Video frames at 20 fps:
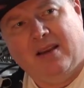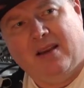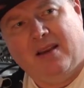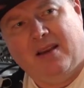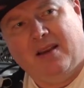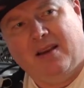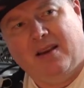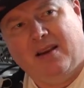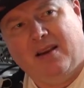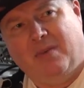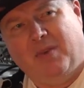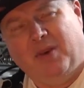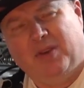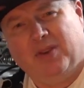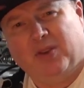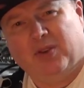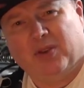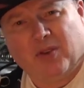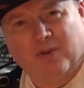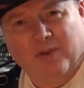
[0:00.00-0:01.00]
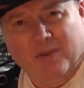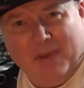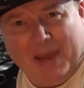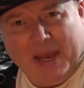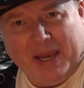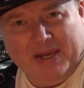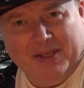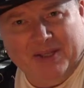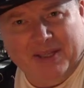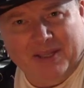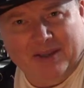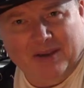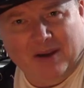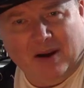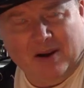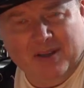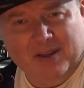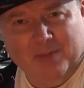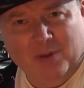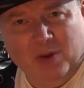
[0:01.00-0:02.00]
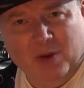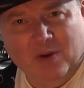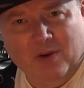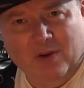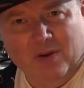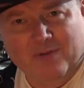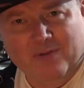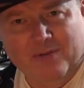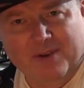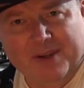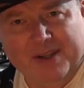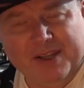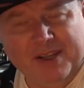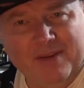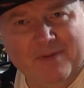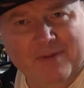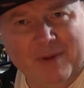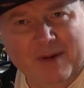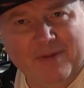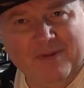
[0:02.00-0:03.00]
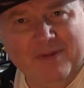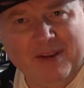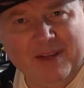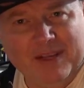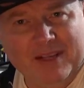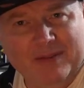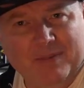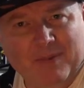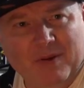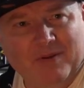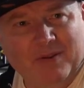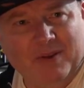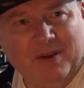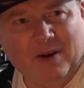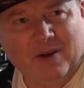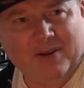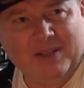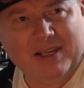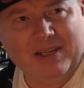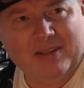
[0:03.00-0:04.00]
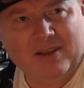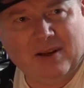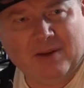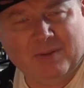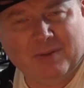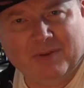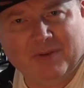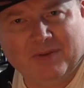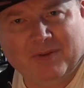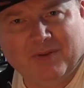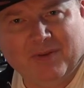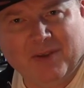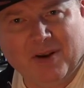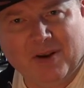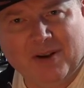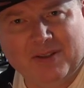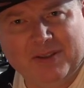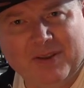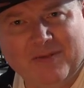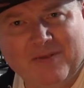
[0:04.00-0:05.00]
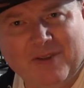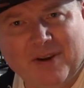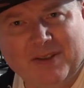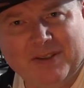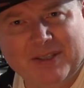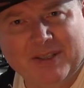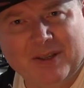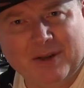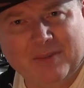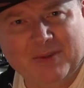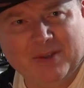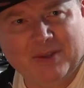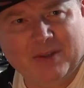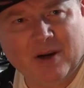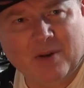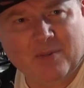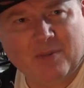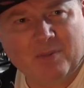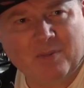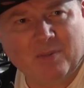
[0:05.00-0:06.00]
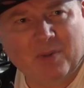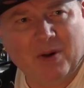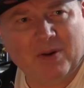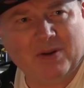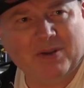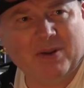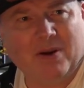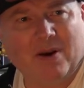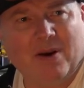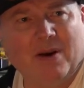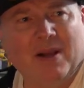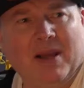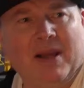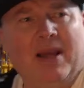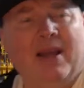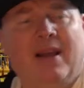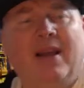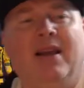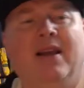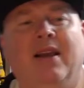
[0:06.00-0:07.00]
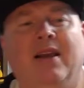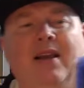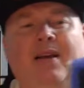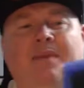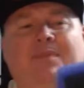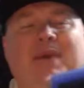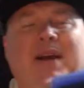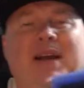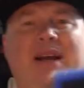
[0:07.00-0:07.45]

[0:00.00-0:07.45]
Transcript: I'm not too sure of the packaging. It kind of put you off, really. You might think it's a bit of an arty-farty type style box art. But